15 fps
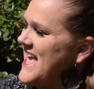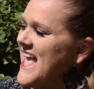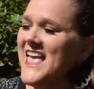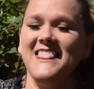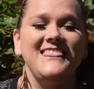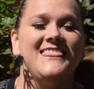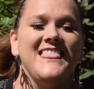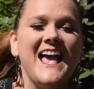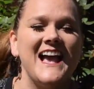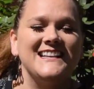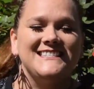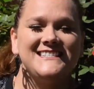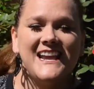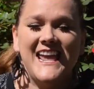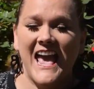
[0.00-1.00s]
At
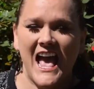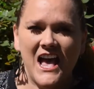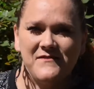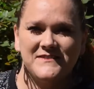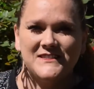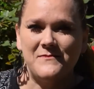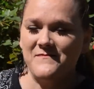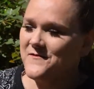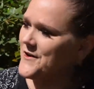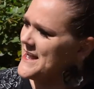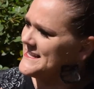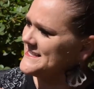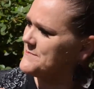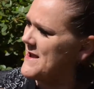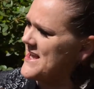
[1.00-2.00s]
last I have some
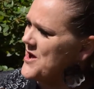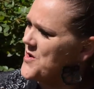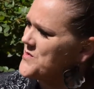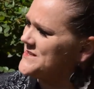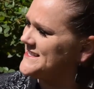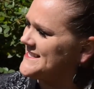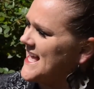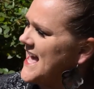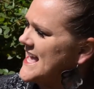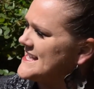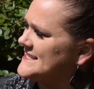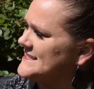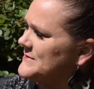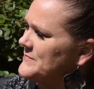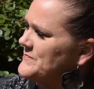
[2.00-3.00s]
friends my own
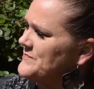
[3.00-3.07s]
size.